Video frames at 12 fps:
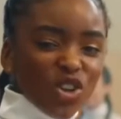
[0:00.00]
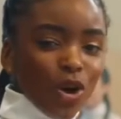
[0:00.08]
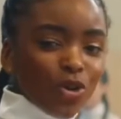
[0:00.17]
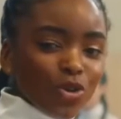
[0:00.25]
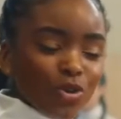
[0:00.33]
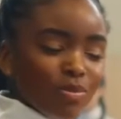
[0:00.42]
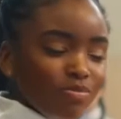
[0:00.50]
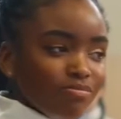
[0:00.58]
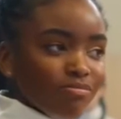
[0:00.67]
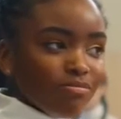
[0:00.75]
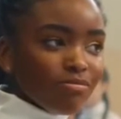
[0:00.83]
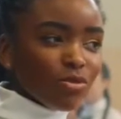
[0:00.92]
You know who
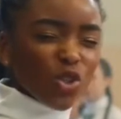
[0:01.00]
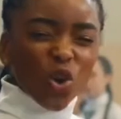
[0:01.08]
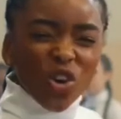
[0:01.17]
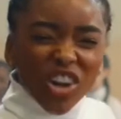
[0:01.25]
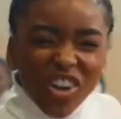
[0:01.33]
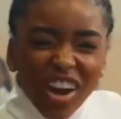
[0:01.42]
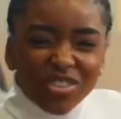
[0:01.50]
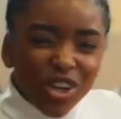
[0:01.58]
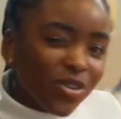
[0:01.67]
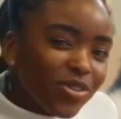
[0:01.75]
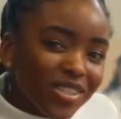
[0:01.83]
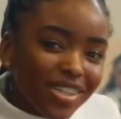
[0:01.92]
choreographs our